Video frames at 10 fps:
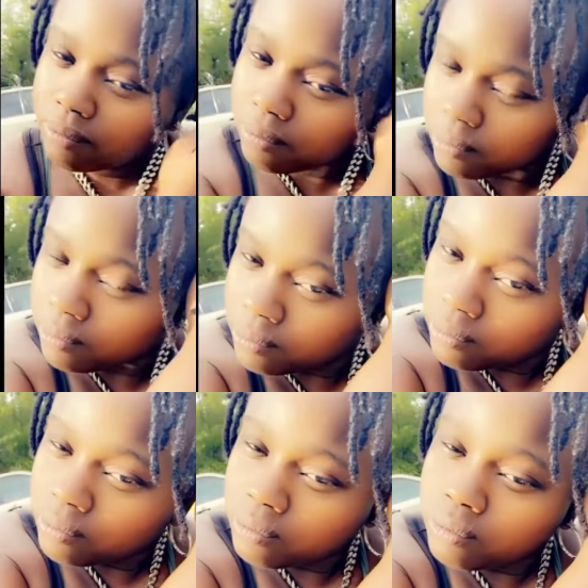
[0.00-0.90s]

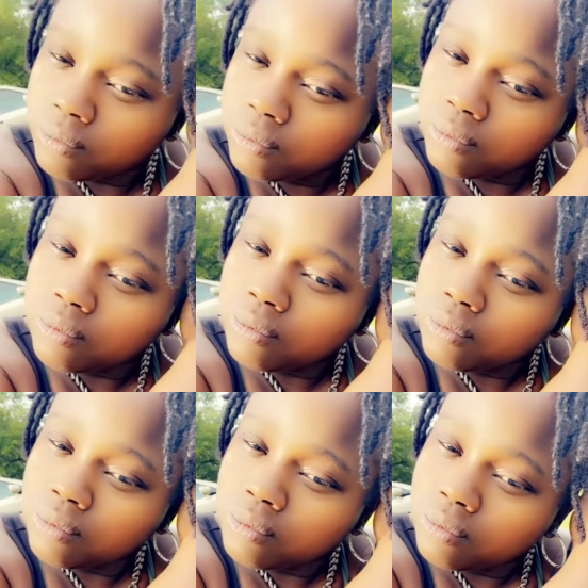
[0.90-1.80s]

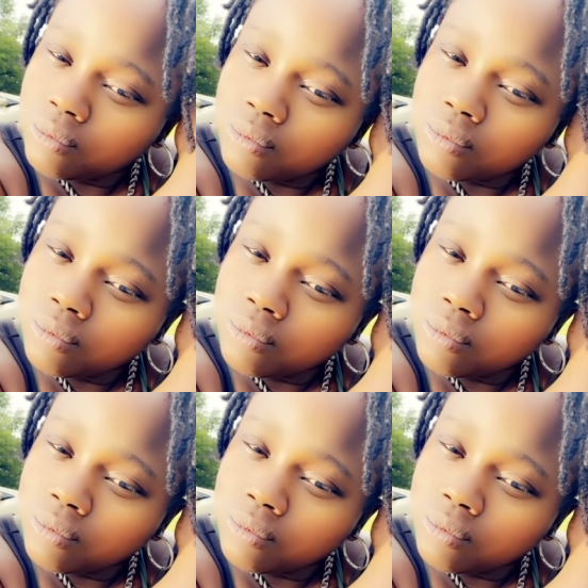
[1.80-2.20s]
[no speech]